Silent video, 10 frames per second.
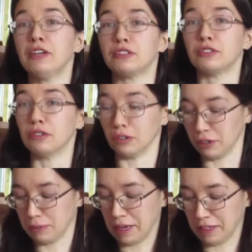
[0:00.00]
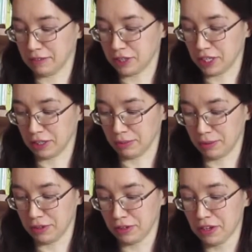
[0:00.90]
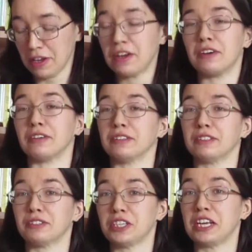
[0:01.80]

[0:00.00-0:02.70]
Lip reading: to dull the pain of childbirth, until she